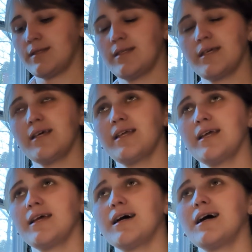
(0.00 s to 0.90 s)
Did
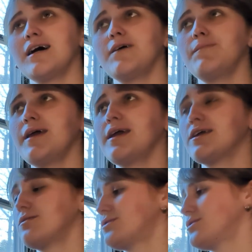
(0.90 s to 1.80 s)
he not
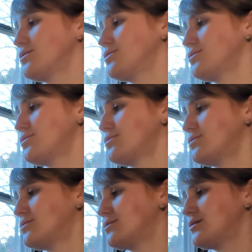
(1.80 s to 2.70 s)
make you to
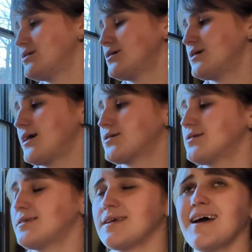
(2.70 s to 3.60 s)

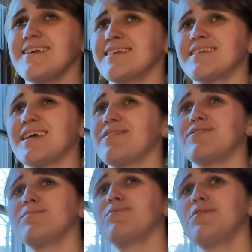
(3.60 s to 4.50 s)
exercise this
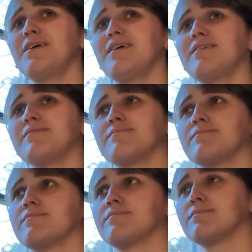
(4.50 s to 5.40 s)
gift you bring?
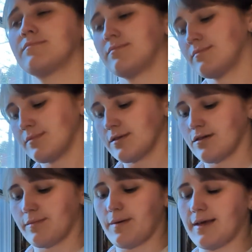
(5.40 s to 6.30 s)

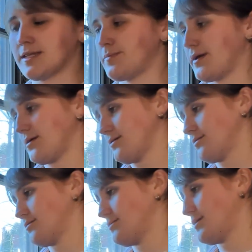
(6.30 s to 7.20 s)
Maybe expand.
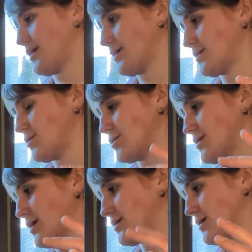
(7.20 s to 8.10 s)

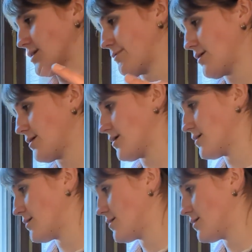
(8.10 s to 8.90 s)
Exercise, expand, yeah.